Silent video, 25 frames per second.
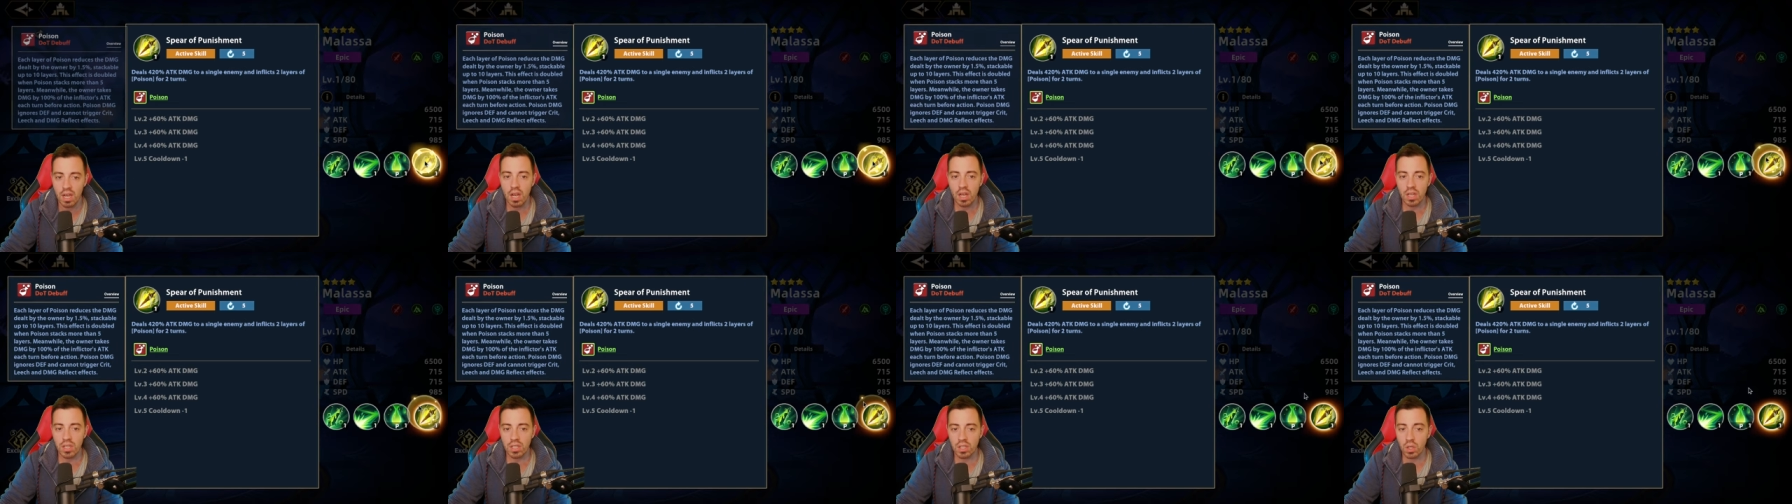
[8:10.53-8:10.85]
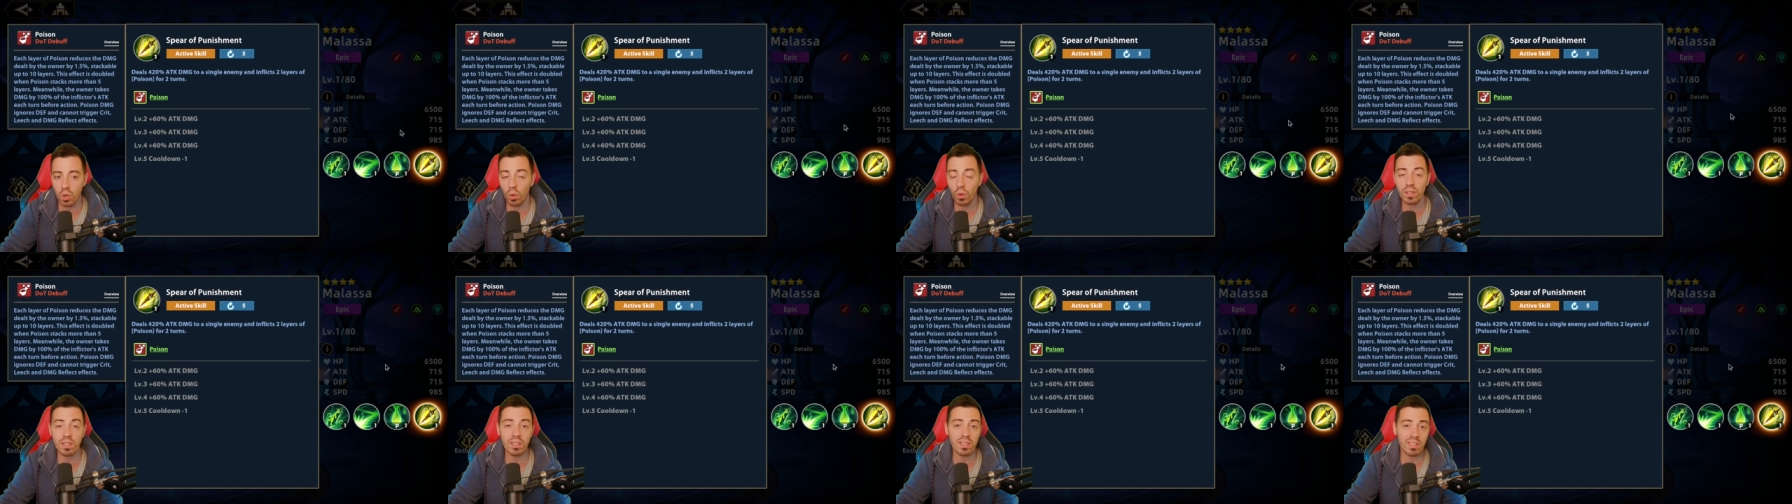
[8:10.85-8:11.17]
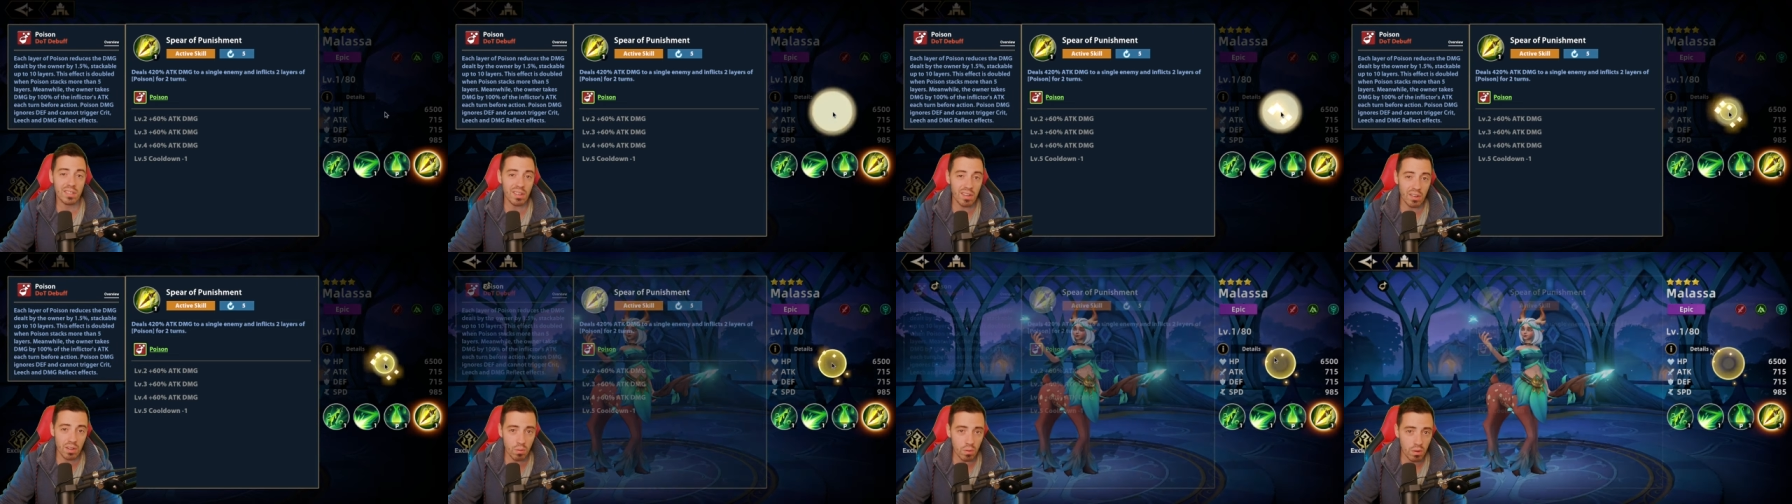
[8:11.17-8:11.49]
So it's
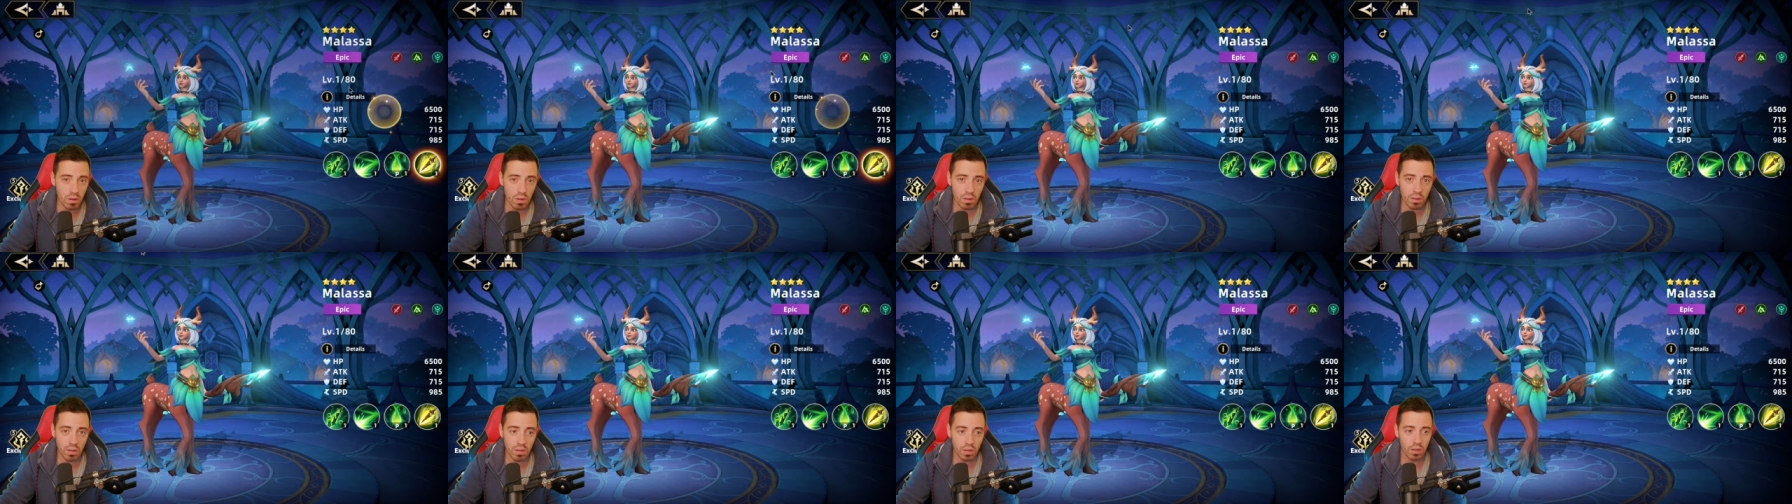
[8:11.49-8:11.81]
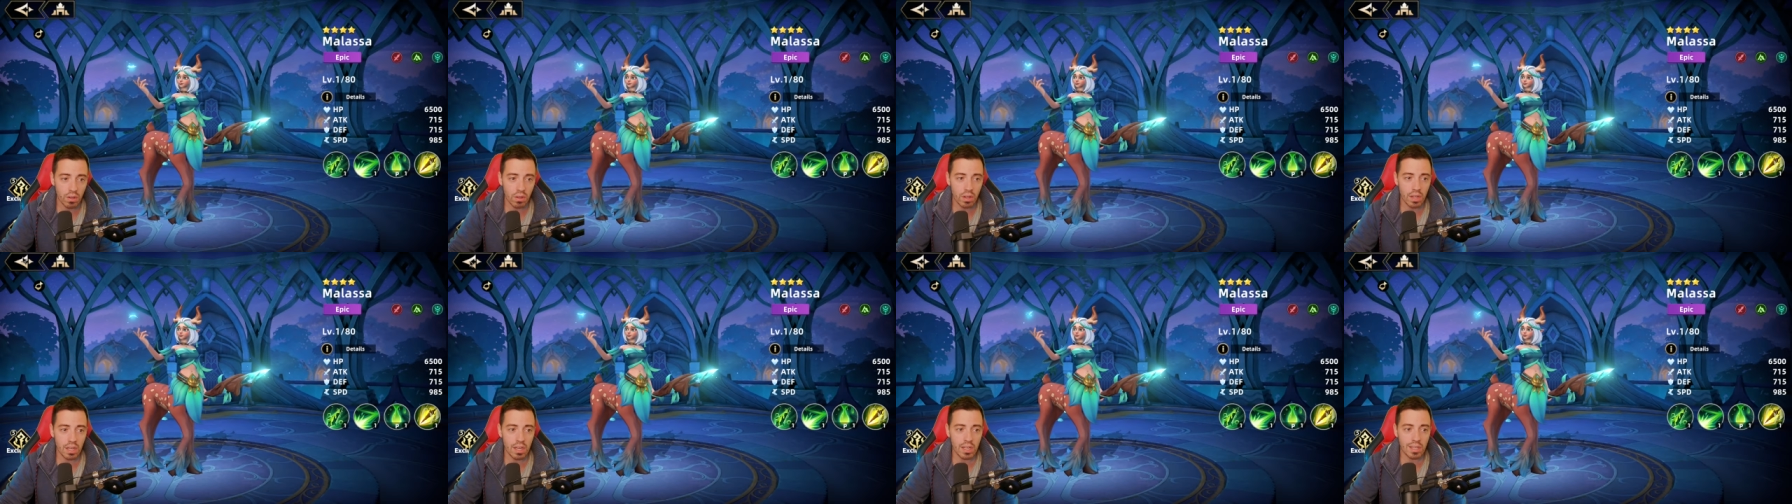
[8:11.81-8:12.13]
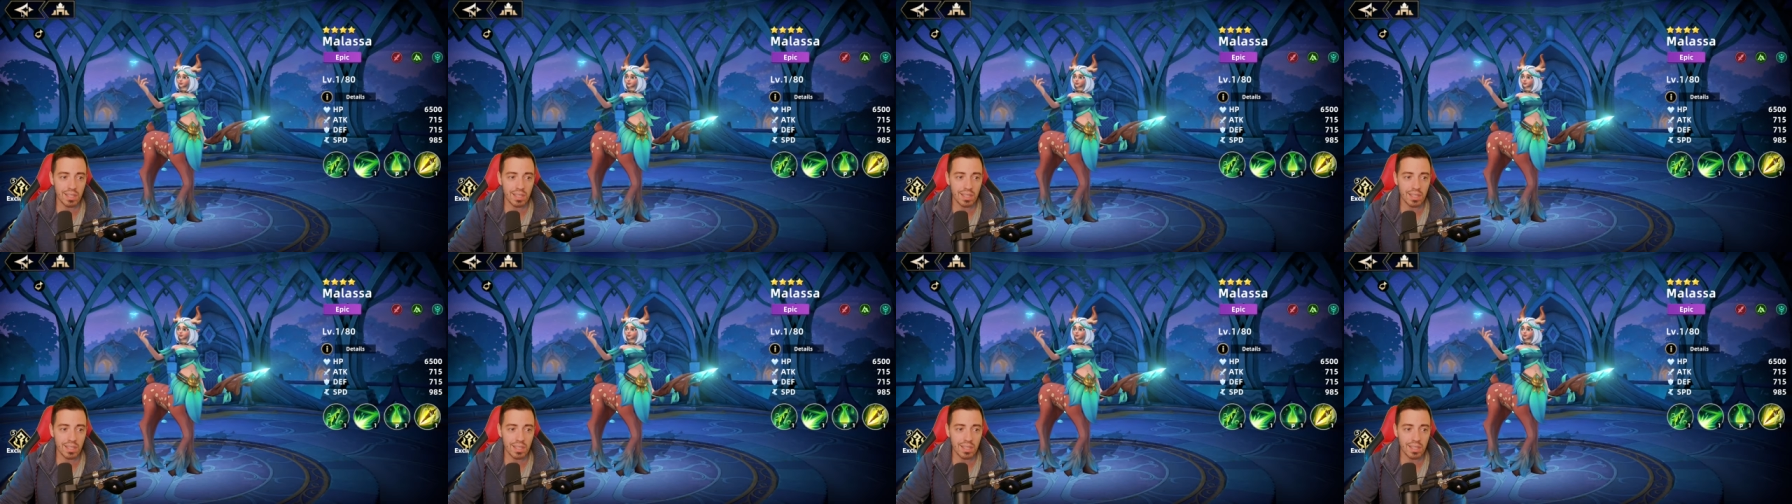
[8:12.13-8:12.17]
gonna work. It